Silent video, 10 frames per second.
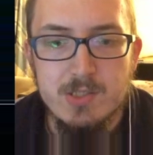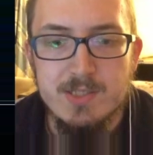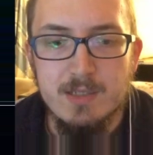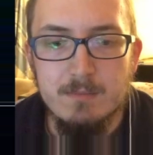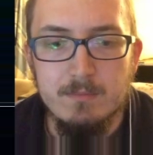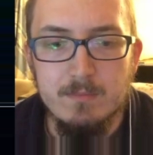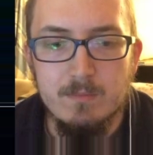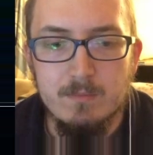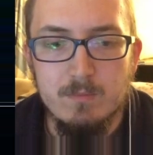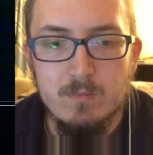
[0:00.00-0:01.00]

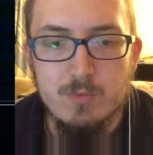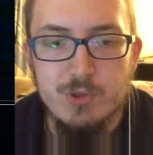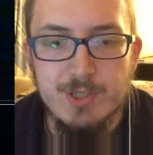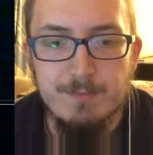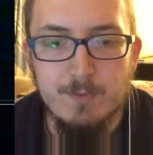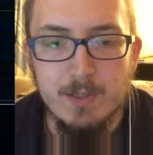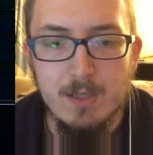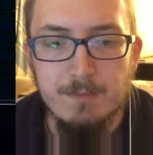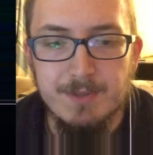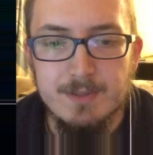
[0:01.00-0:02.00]
some ship will
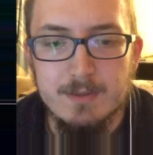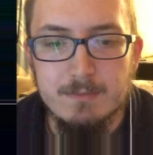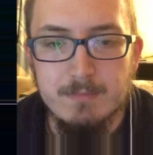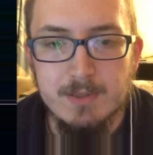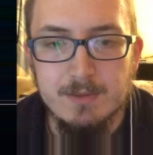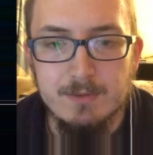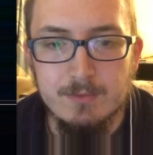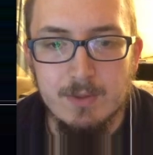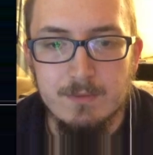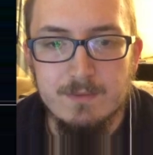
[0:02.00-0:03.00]
come here, but
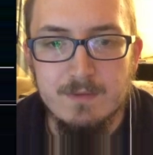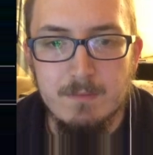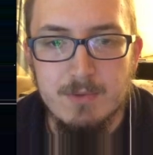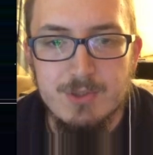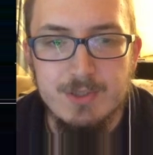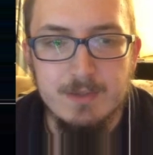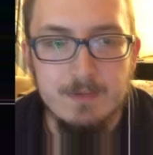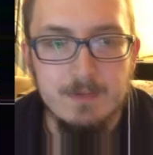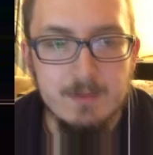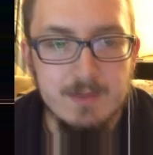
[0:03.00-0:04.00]
who knows, some
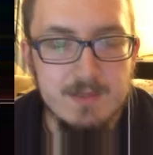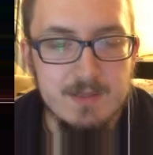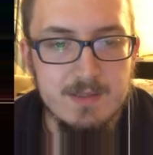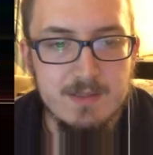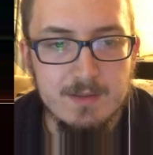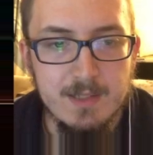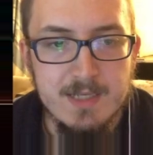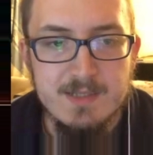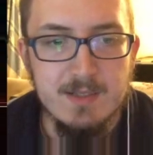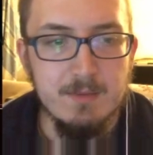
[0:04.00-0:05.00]
merchant. This is,
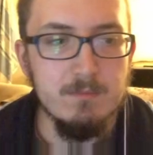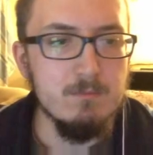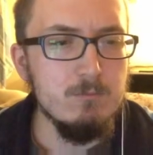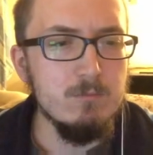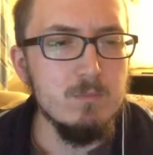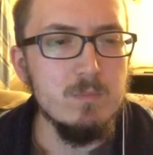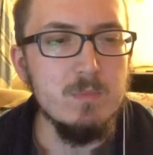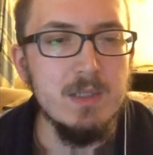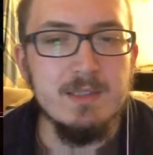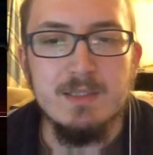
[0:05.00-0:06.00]
again,
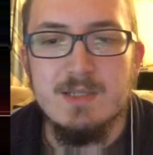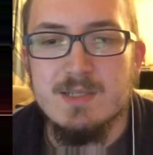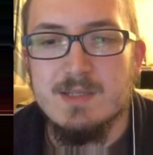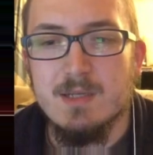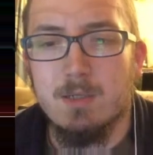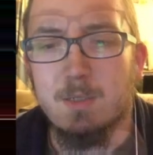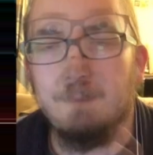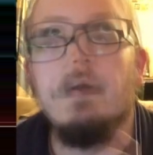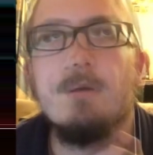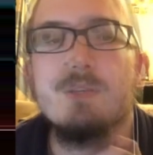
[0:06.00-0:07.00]
some... I think this is
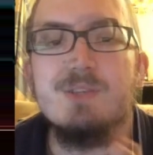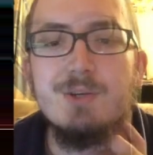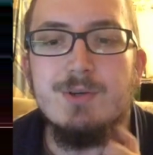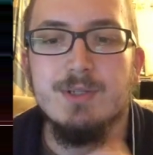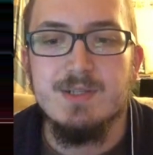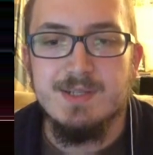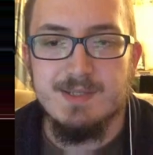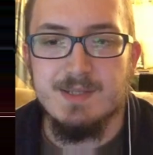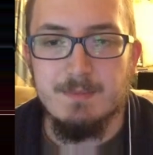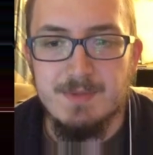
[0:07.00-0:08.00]
the security
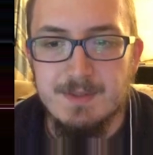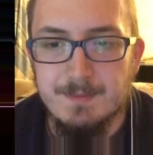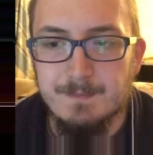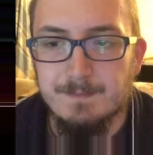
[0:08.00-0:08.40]
systems.